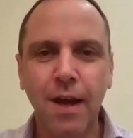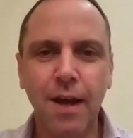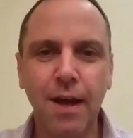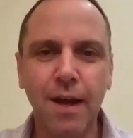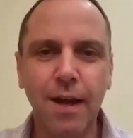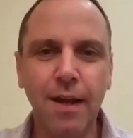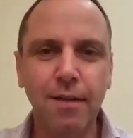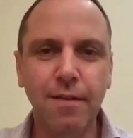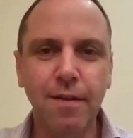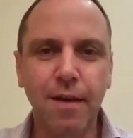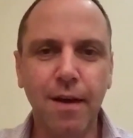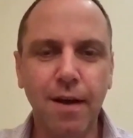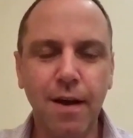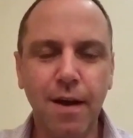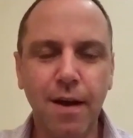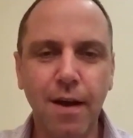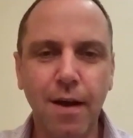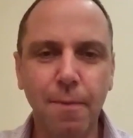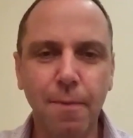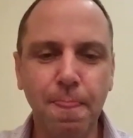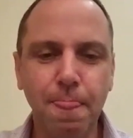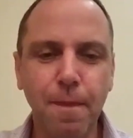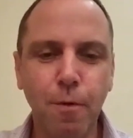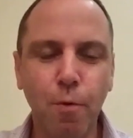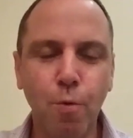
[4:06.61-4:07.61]
And
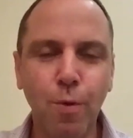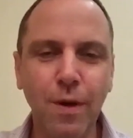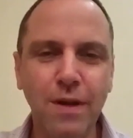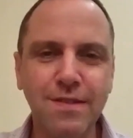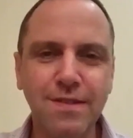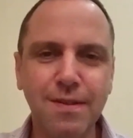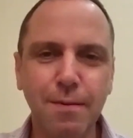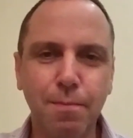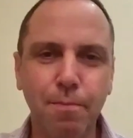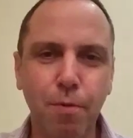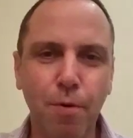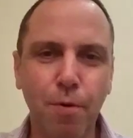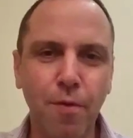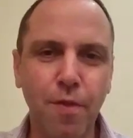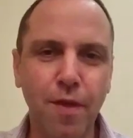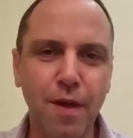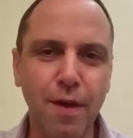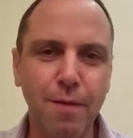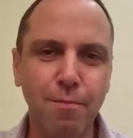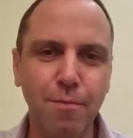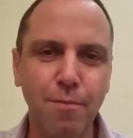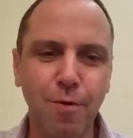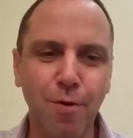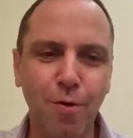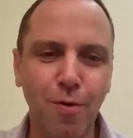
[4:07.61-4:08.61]
we support
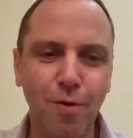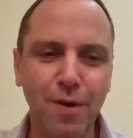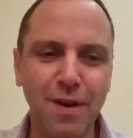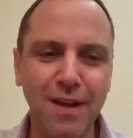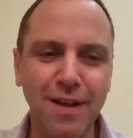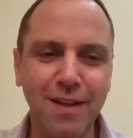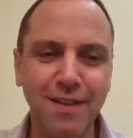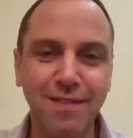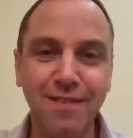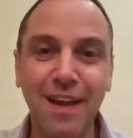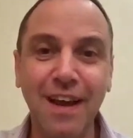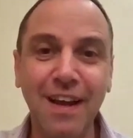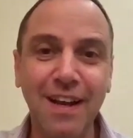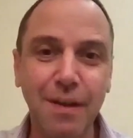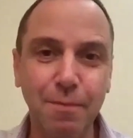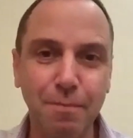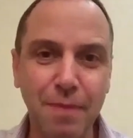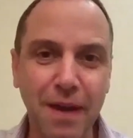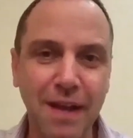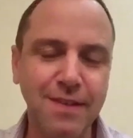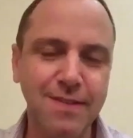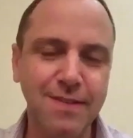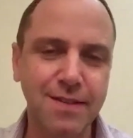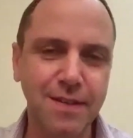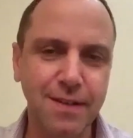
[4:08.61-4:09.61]
them on a daily
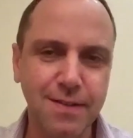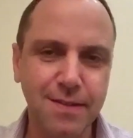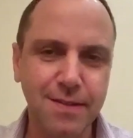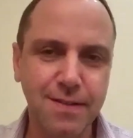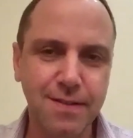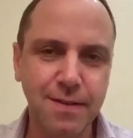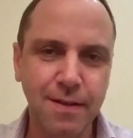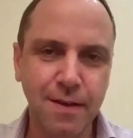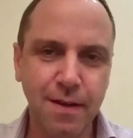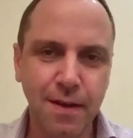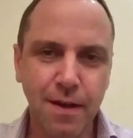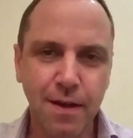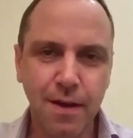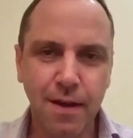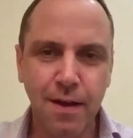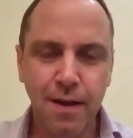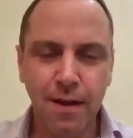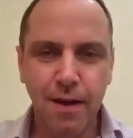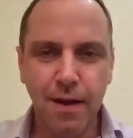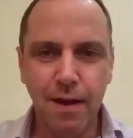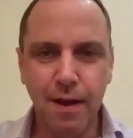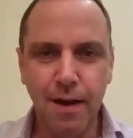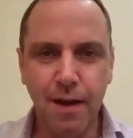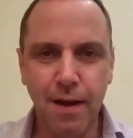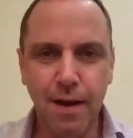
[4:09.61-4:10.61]
basis
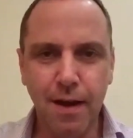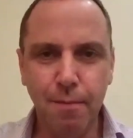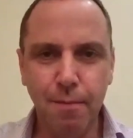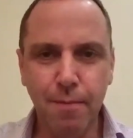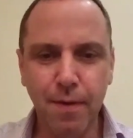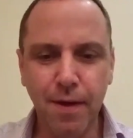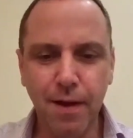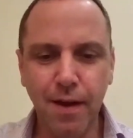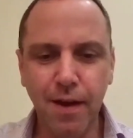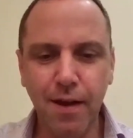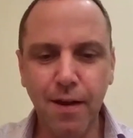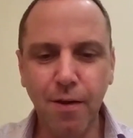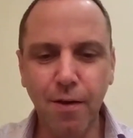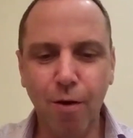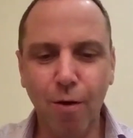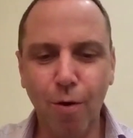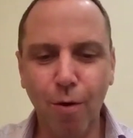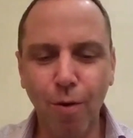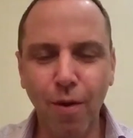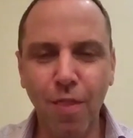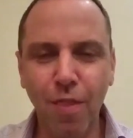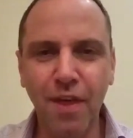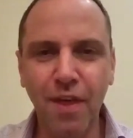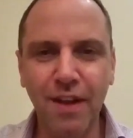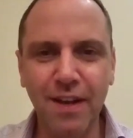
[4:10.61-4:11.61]
in
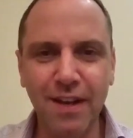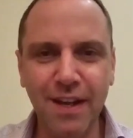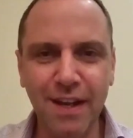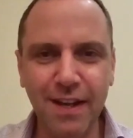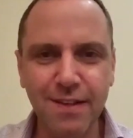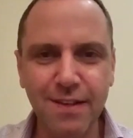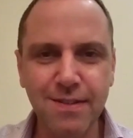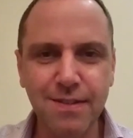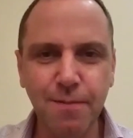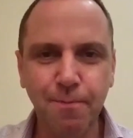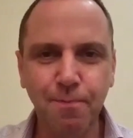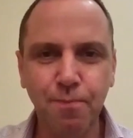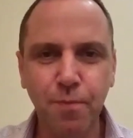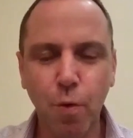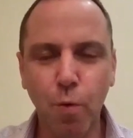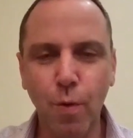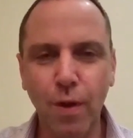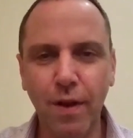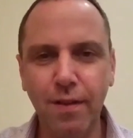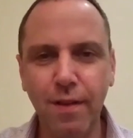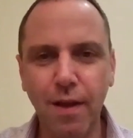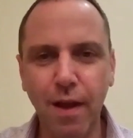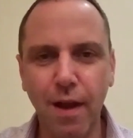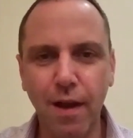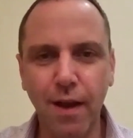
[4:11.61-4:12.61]
all of their needs
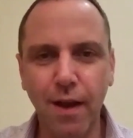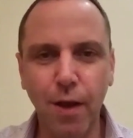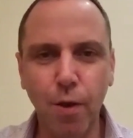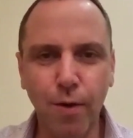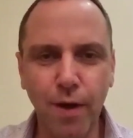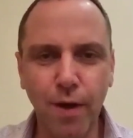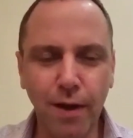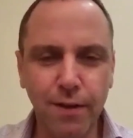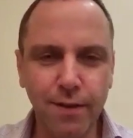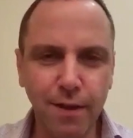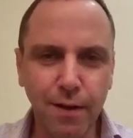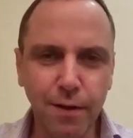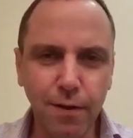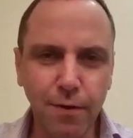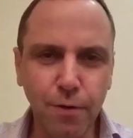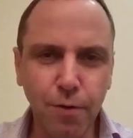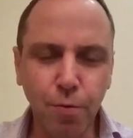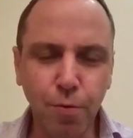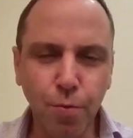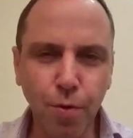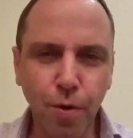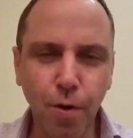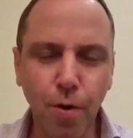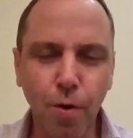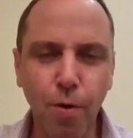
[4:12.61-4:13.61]
when they are relocating
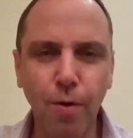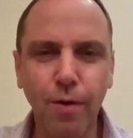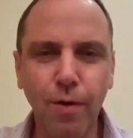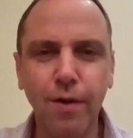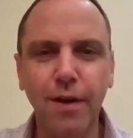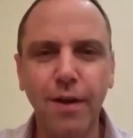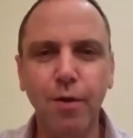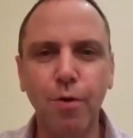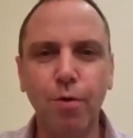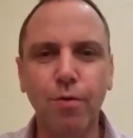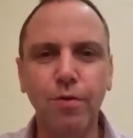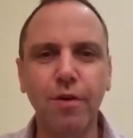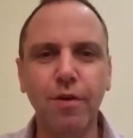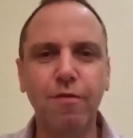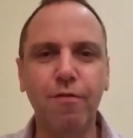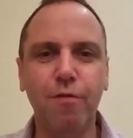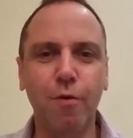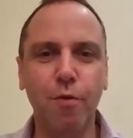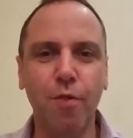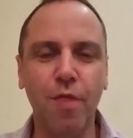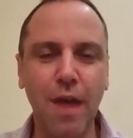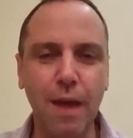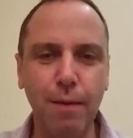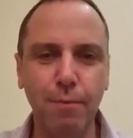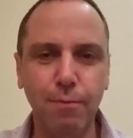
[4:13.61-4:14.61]
to New York, in order
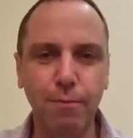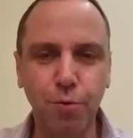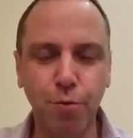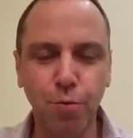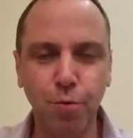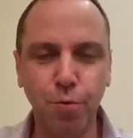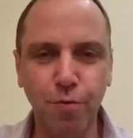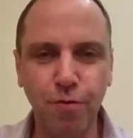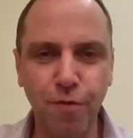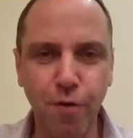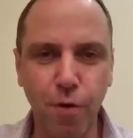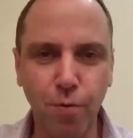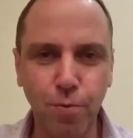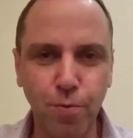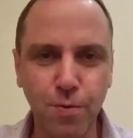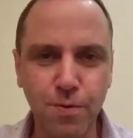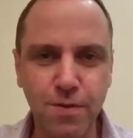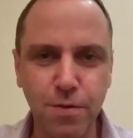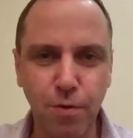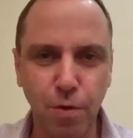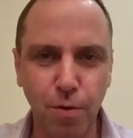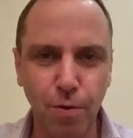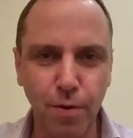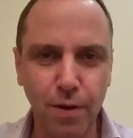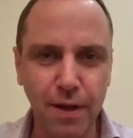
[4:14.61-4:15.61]
for them to
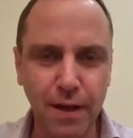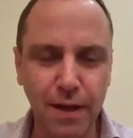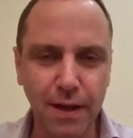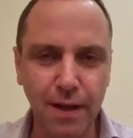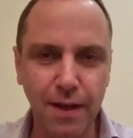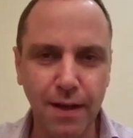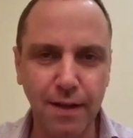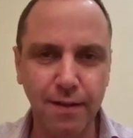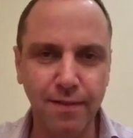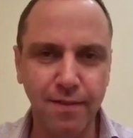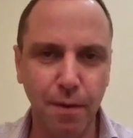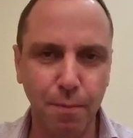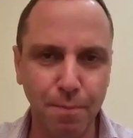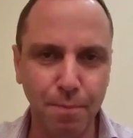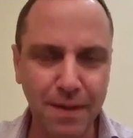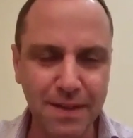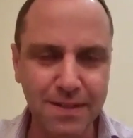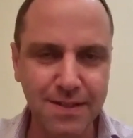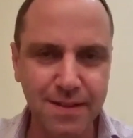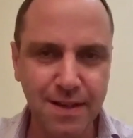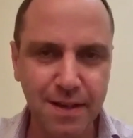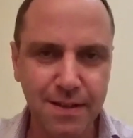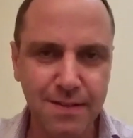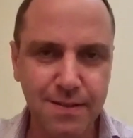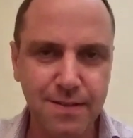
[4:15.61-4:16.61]
focus on their
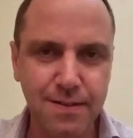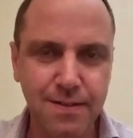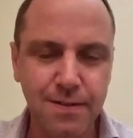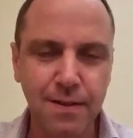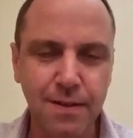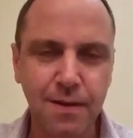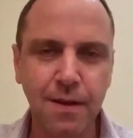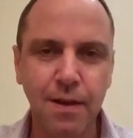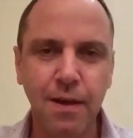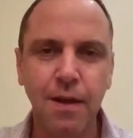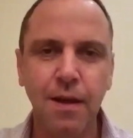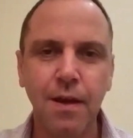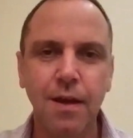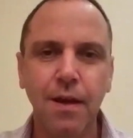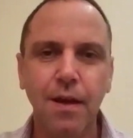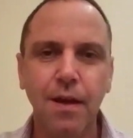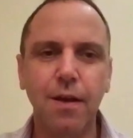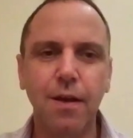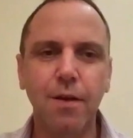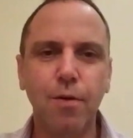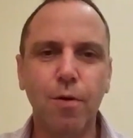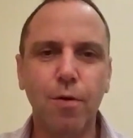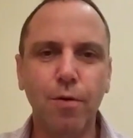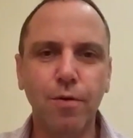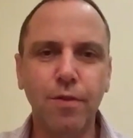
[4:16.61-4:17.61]
business,
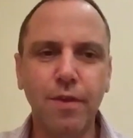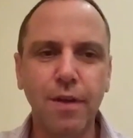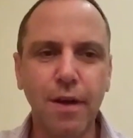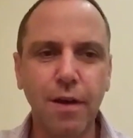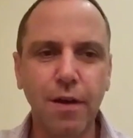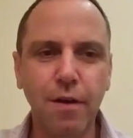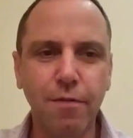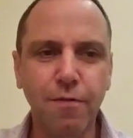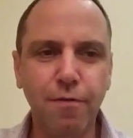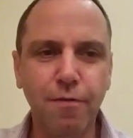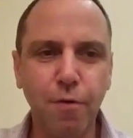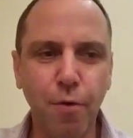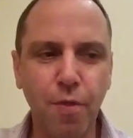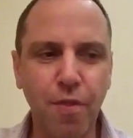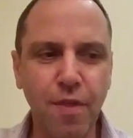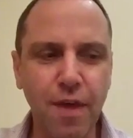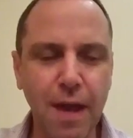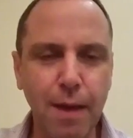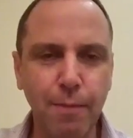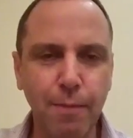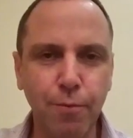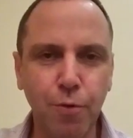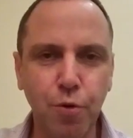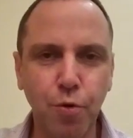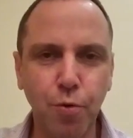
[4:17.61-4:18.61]
in order for
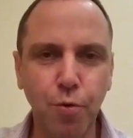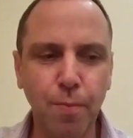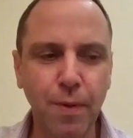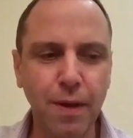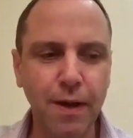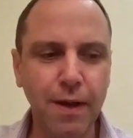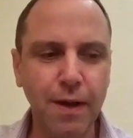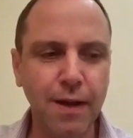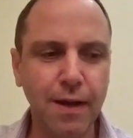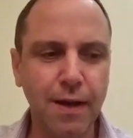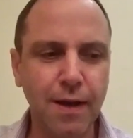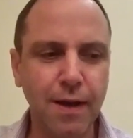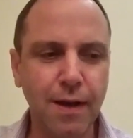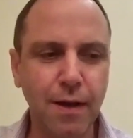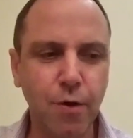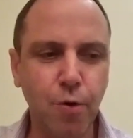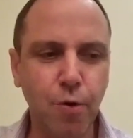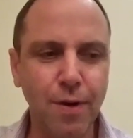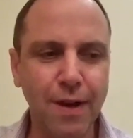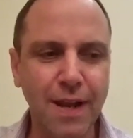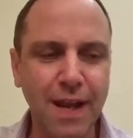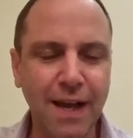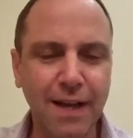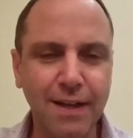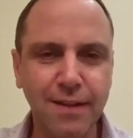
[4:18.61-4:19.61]
them to be
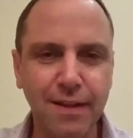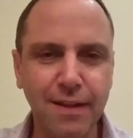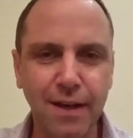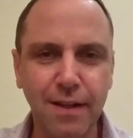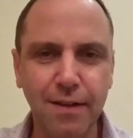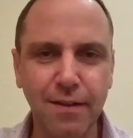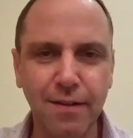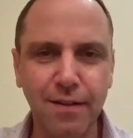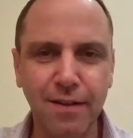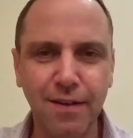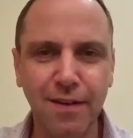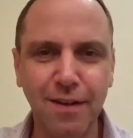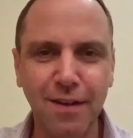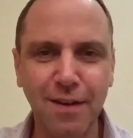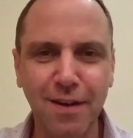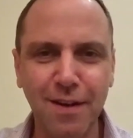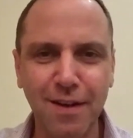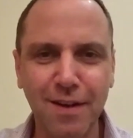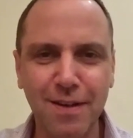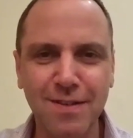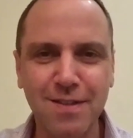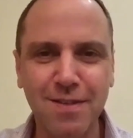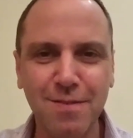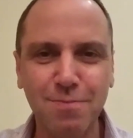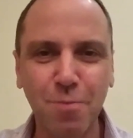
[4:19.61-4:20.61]
connected in
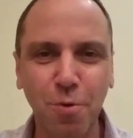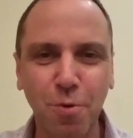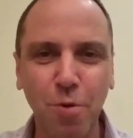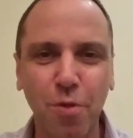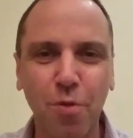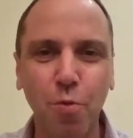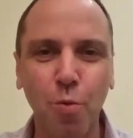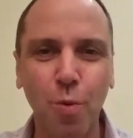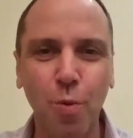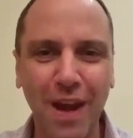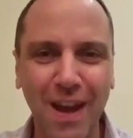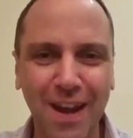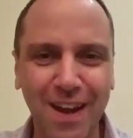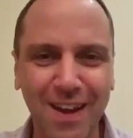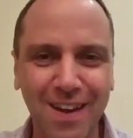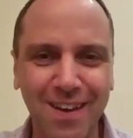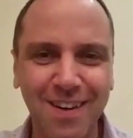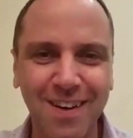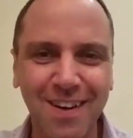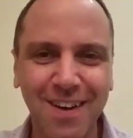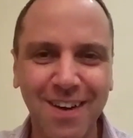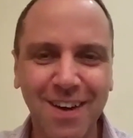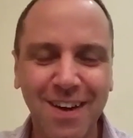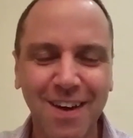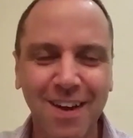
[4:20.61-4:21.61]
a smooth
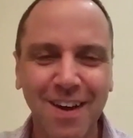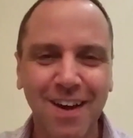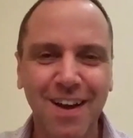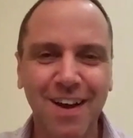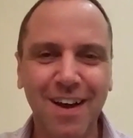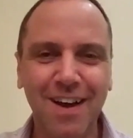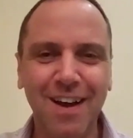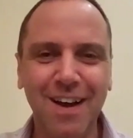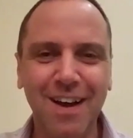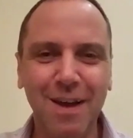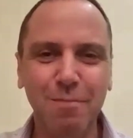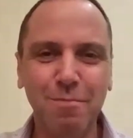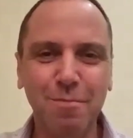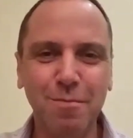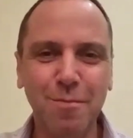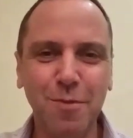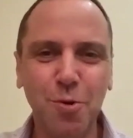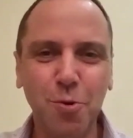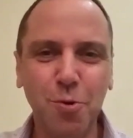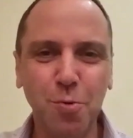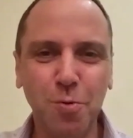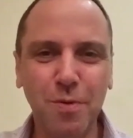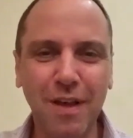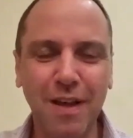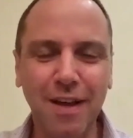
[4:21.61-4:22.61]
way
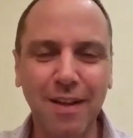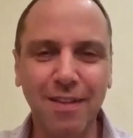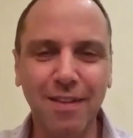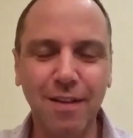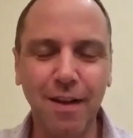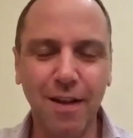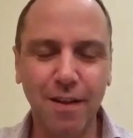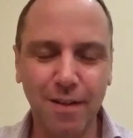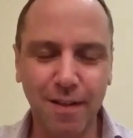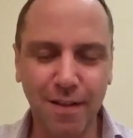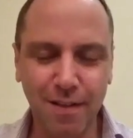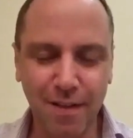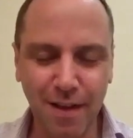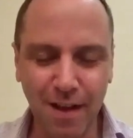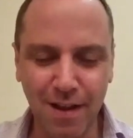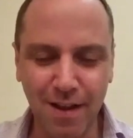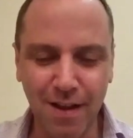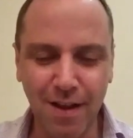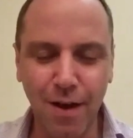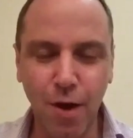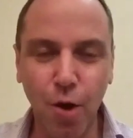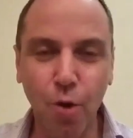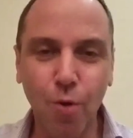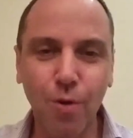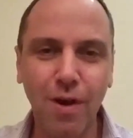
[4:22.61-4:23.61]
to the
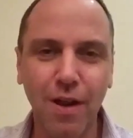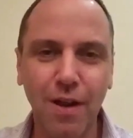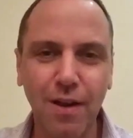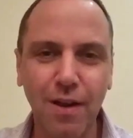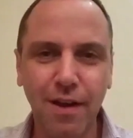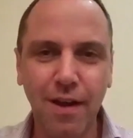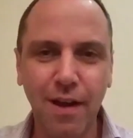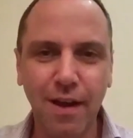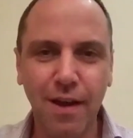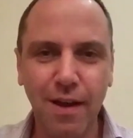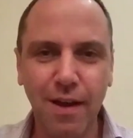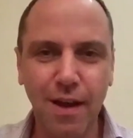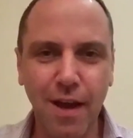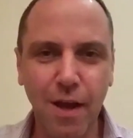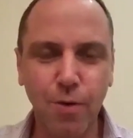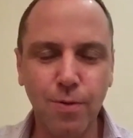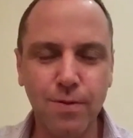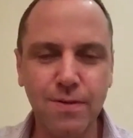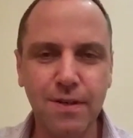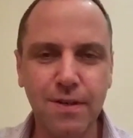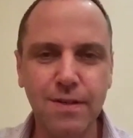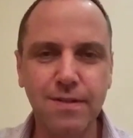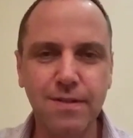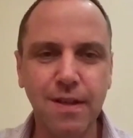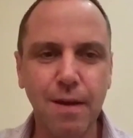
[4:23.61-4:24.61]
local
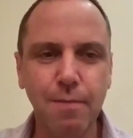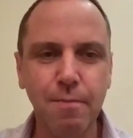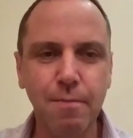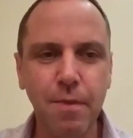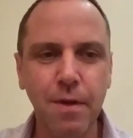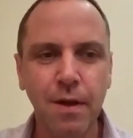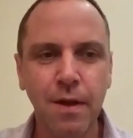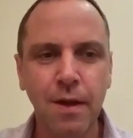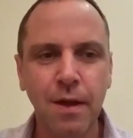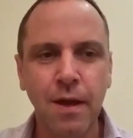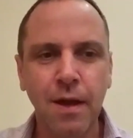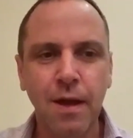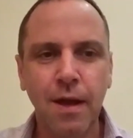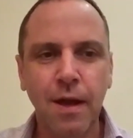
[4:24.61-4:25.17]
ecosystem.